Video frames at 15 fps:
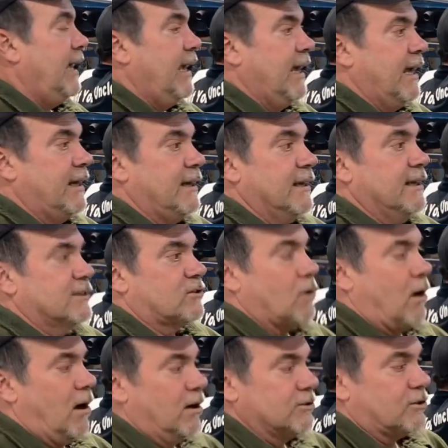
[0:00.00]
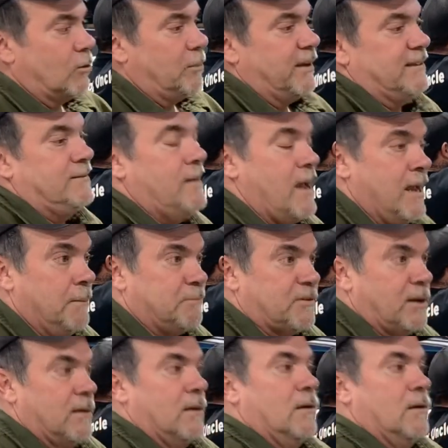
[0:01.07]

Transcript: and it's also been taped